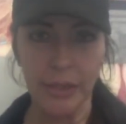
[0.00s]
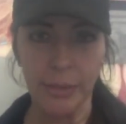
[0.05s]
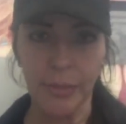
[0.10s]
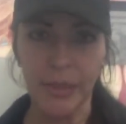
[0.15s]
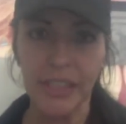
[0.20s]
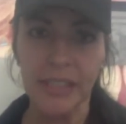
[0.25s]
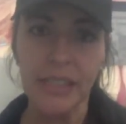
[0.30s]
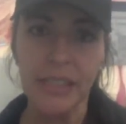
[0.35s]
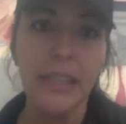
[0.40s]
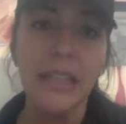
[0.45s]

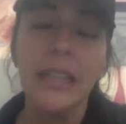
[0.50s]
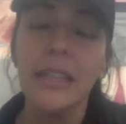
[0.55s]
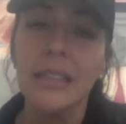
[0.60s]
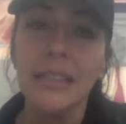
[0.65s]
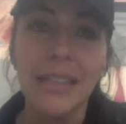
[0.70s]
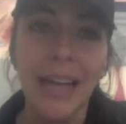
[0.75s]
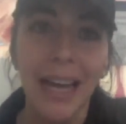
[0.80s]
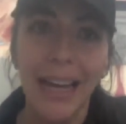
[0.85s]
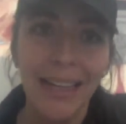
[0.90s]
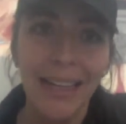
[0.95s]
Because the thing is,
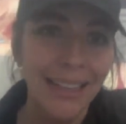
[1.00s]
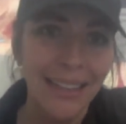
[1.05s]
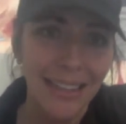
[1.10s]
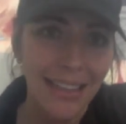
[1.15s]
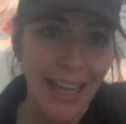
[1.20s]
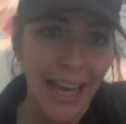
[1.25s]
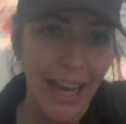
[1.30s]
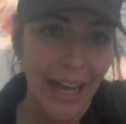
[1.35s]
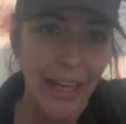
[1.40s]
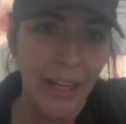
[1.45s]
I didn't
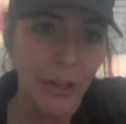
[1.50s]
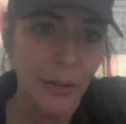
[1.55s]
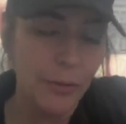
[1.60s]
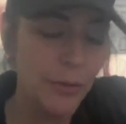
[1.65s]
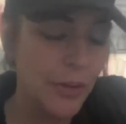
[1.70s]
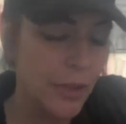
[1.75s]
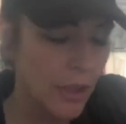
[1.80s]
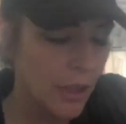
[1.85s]
have